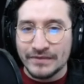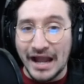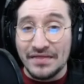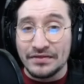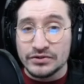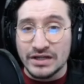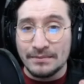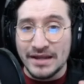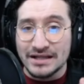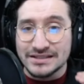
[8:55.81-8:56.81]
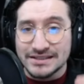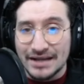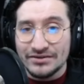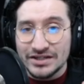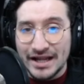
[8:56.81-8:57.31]
And then there's going to be a
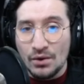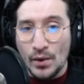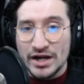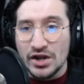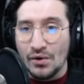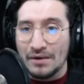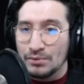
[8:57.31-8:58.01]
7-day window,